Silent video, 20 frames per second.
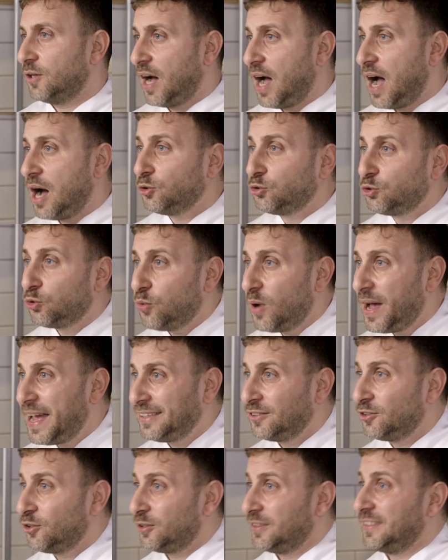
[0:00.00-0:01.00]
how to
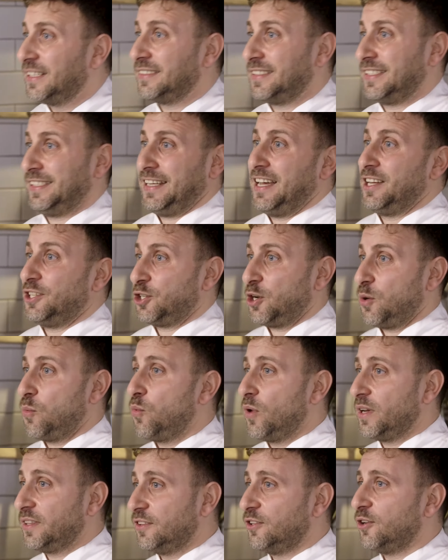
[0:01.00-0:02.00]
handle that such a
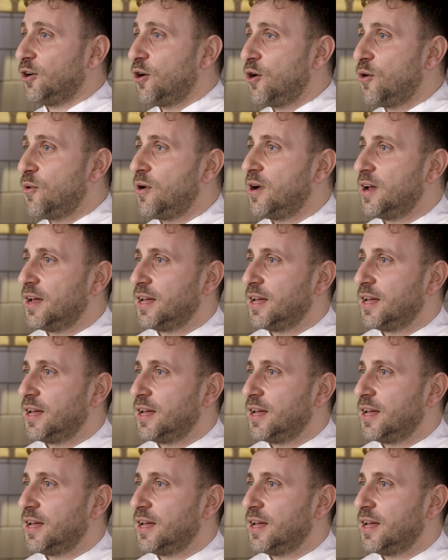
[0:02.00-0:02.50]
wet dough,